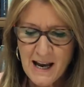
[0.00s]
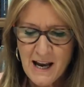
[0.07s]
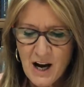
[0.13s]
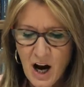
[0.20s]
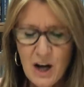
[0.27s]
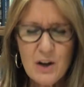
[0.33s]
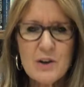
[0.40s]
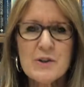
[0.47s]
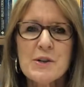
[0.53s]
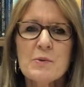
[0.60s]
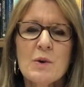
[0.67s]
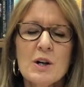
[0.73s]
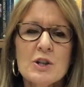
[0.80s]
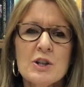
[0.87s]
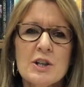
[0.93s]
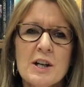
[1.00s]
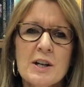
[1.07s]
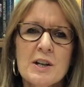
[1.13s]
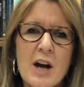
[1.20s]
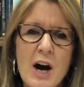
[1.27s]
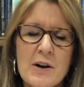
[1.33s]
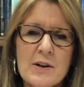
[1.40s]
I also want you to
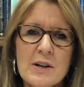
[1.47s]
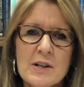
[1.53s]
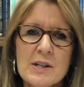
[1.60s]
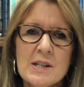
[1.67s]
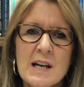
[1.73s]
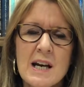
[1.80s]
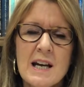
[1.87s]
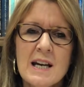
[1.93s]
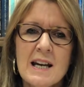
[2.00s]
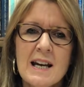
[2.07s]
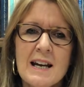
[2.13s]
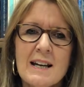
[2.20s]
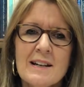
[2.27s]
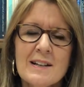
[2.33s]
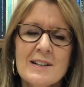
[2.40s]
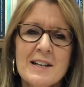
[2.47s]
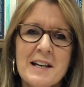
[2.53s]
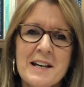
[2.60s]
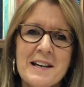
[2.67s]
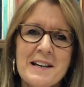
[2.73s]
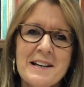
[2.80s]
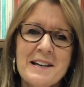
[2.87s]
notice in
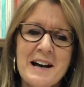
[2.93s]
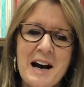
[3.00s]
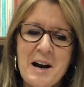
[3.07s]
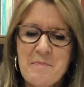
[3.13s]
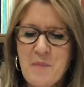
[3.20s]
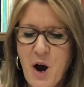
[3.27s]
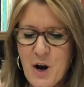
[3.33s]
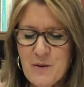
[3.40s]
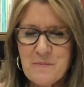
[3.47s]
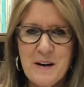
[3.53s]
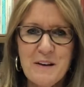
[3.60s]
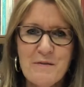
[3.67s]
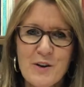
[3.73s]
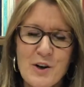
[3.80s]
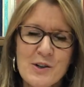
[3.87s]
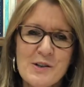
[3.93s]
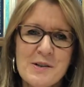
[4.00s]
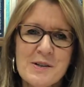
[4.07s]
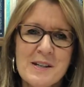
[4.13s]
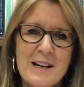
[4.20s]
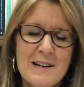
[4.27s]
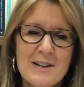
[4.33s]
the opening
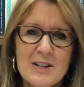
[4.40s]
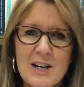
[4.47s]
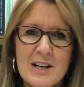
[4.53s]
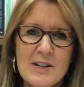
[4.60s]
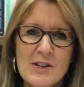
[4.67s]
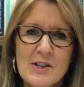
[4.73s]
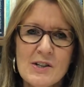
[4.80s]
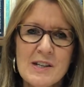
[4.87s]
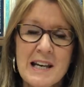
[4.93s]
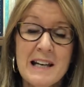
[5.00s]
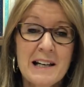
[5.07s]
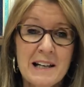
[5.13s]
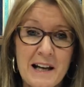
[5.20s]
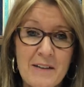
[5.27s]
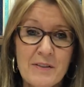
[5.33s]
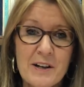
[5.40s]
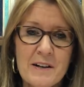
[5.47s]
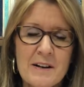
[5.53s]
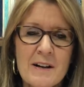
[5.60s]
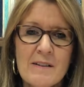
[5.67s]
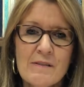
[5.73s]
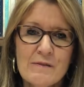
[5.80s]
verses in Genesis 11,
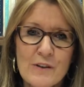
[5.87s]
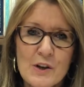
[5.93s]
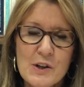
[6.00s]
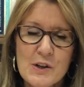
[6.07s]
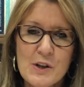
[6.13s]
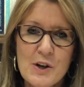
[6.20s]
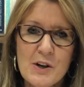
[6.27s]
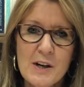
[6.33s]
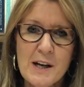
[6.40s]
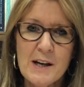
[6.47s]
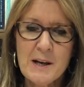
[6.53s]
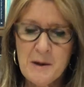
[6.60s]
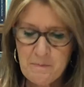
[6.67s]
verse 30,